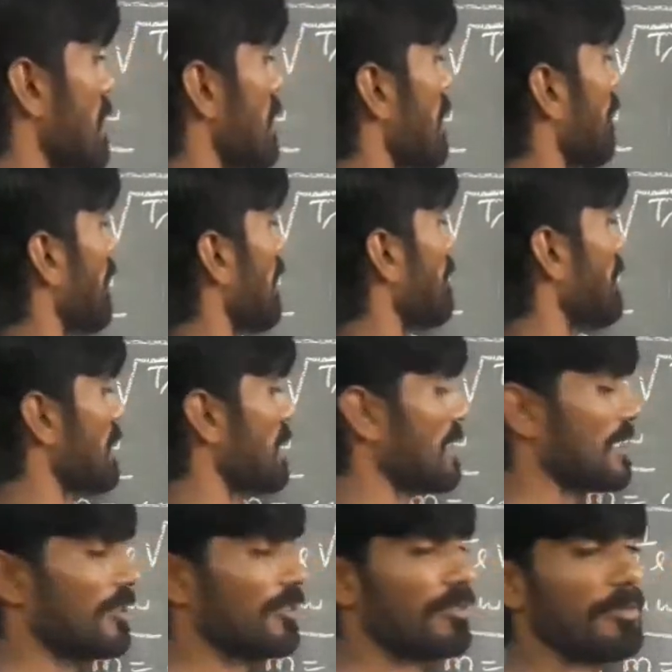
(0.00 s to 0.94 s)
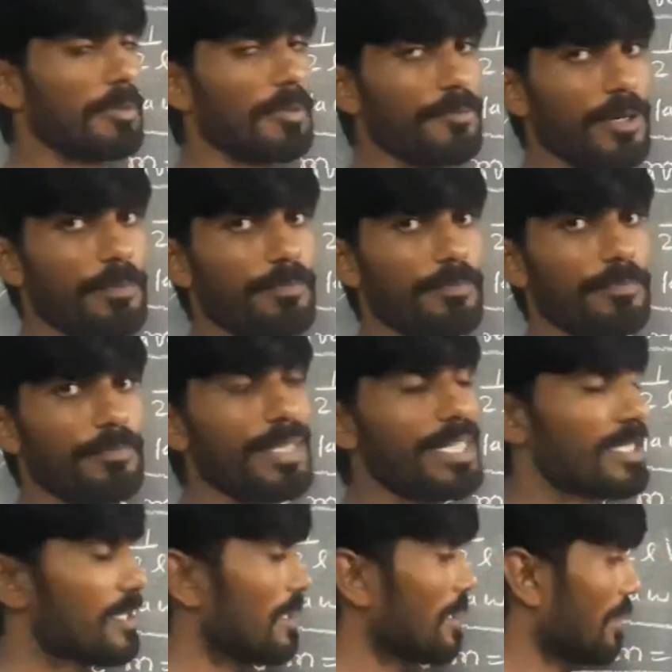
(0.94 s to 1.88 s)
the vibrations it will be formed.
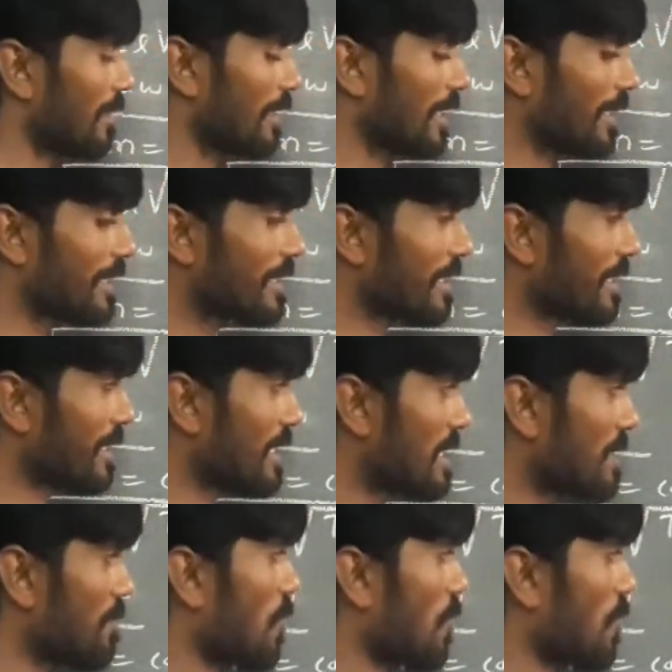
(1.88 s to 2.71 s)
Means the distance is